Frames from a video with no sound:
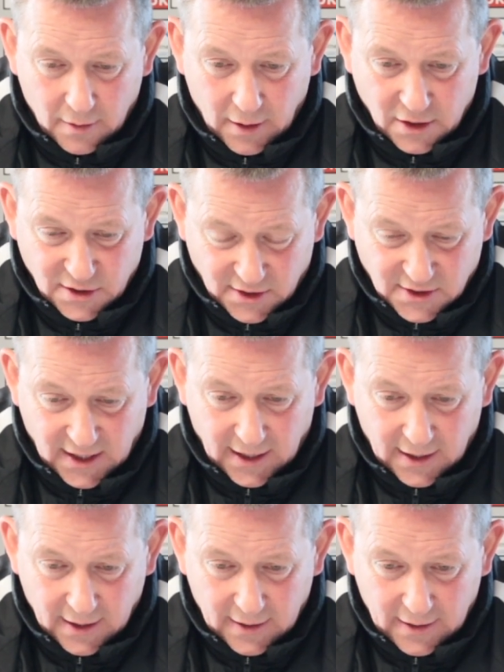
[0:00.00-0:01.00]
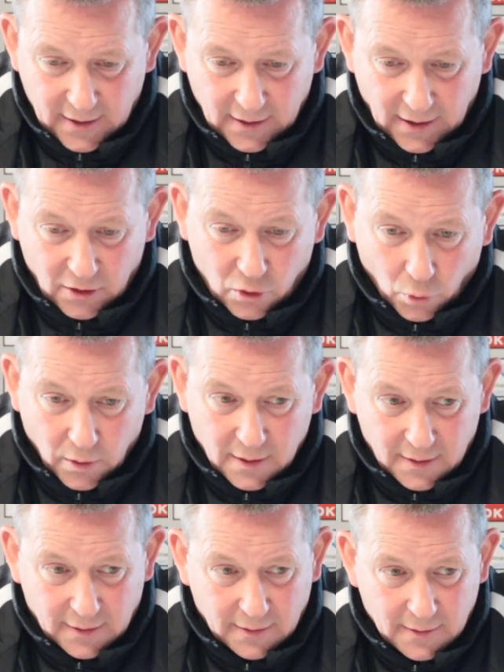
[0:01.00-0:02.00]
as I say, you
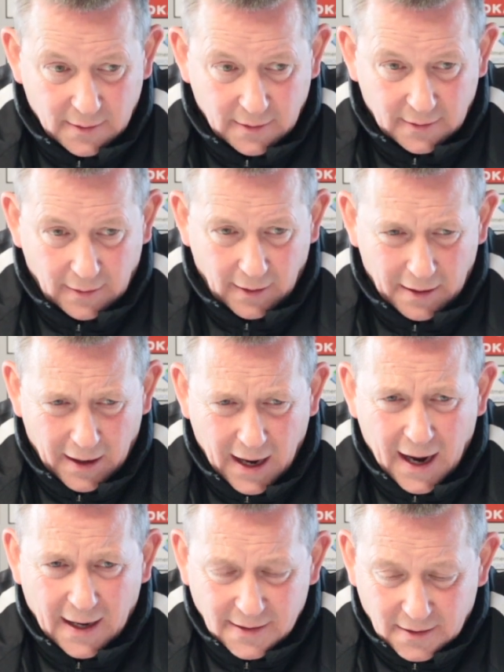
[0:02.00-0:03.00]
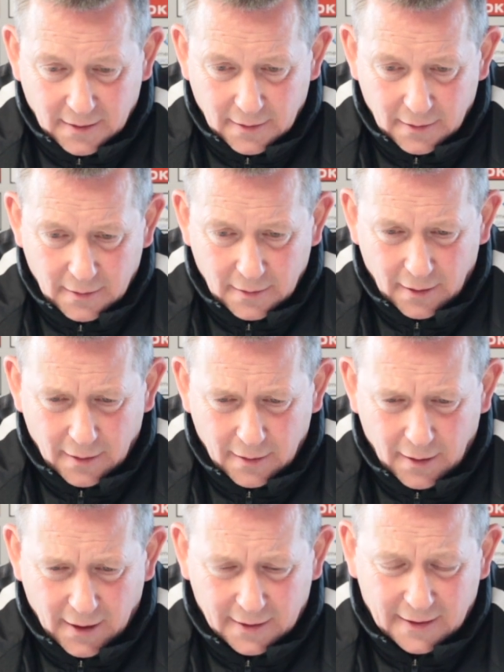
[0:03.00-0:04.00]
don't hand
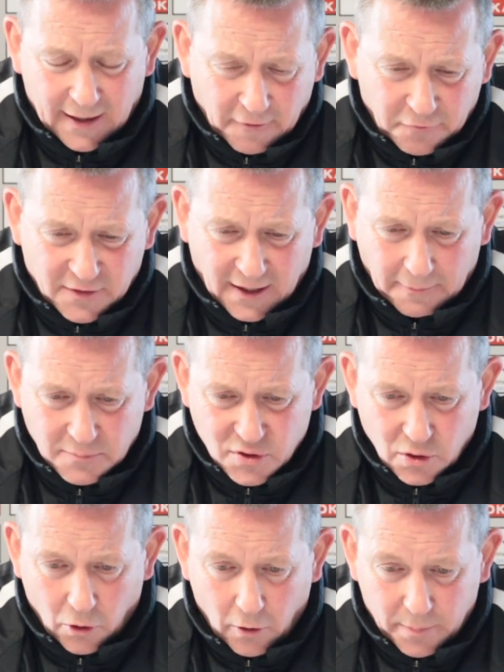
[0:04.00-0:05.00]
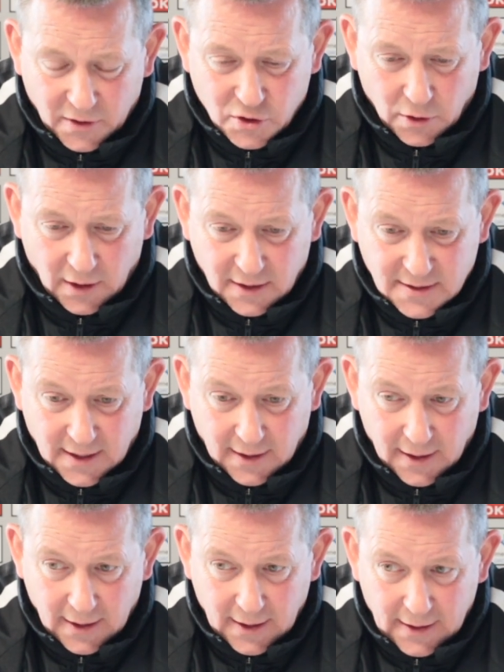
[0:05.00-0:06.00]
or gift teams opportunities
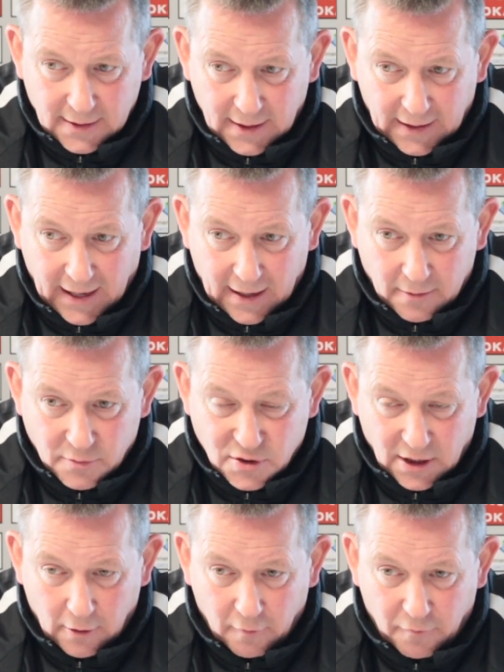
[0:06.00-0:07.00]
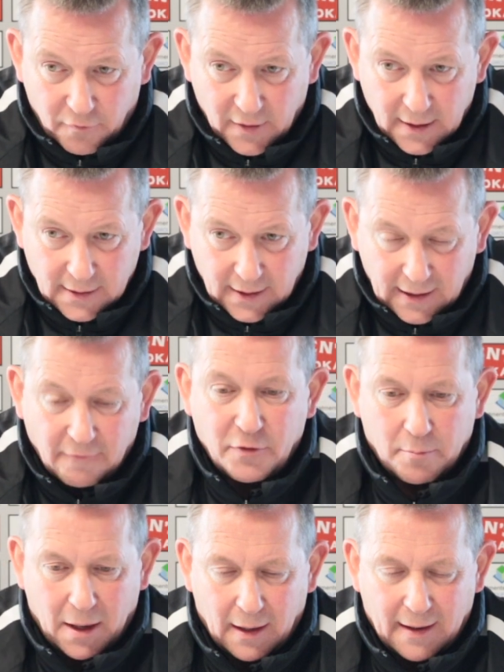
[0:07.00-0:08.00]
to get themselves, to give
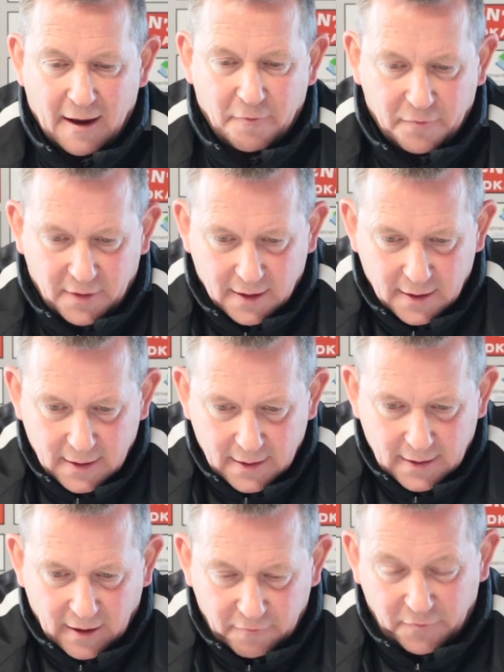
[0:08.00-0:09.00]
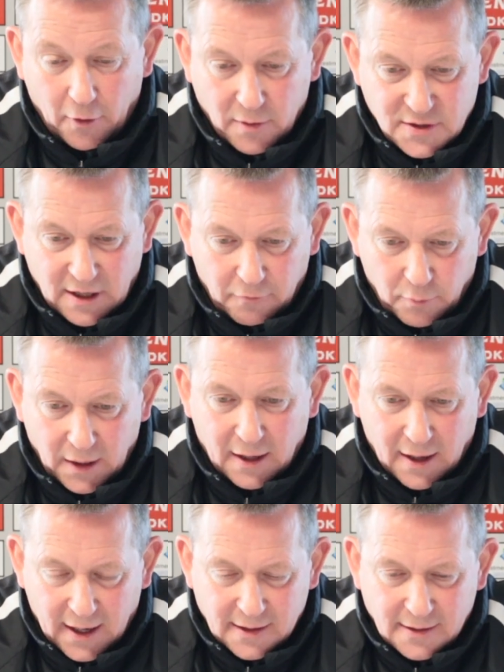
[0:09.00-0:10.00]
them a lift. I felt as if we're
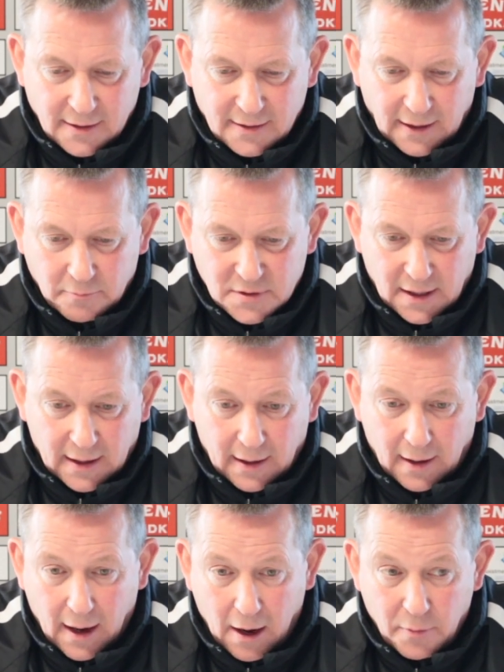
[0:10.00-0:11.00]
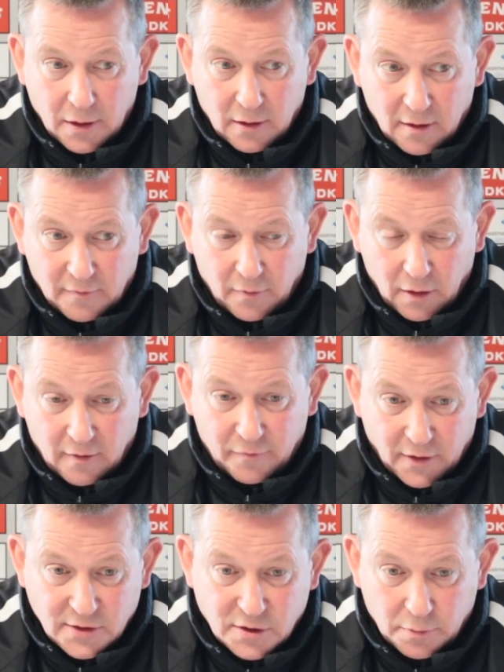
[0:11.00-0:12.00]
handing teams like that. I would
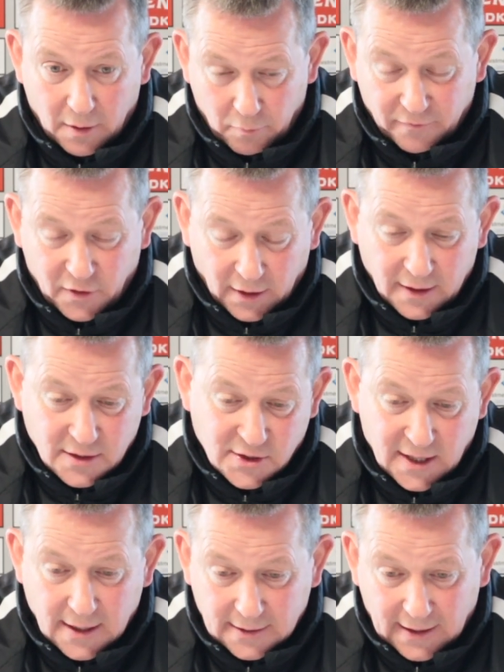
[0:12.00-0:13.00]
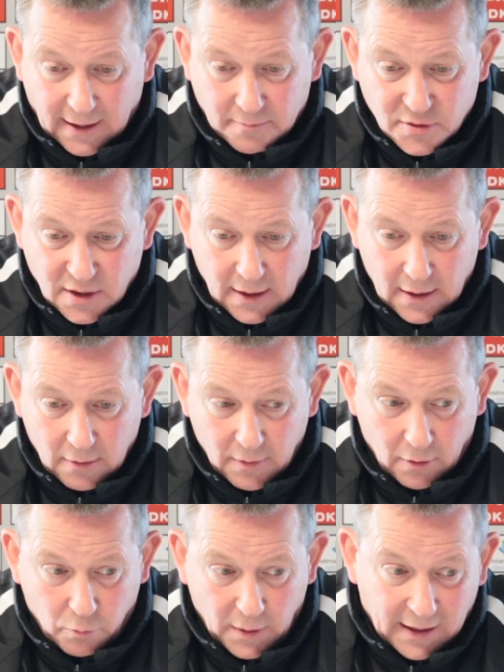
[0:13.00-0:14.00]
love us, and we've done it in certain games,
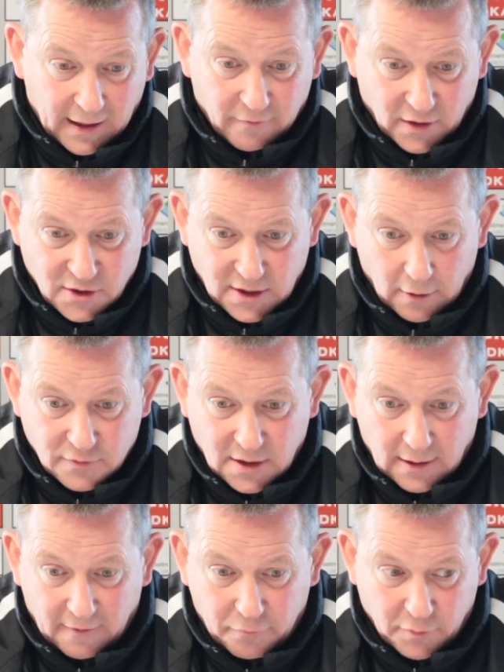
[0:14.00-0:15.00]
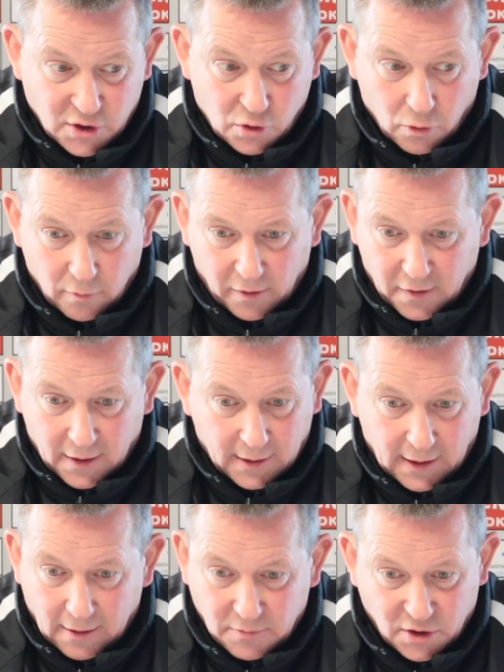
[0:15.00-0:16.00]
where we give ourselves a lift and we score within
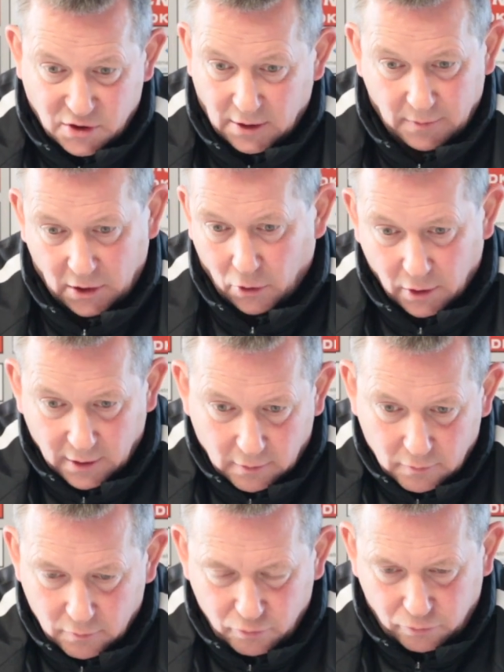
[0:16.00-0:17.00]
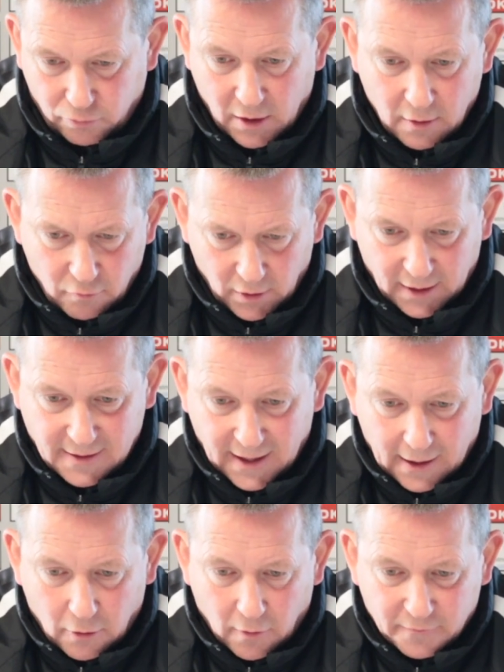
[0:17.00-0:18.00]
a game, you see we go on and really
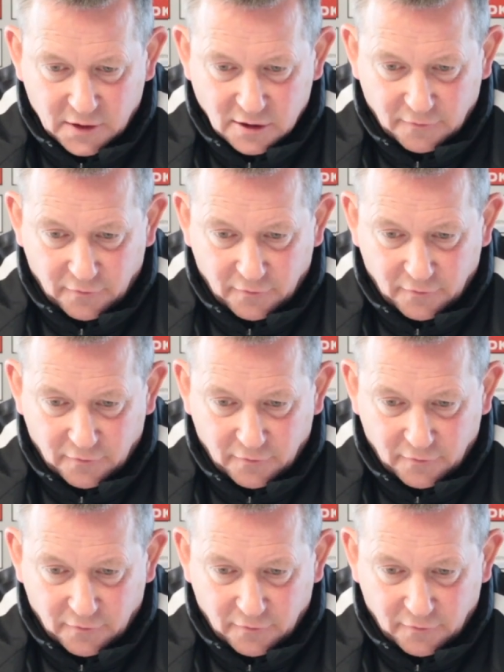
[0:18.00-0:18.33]
take confidence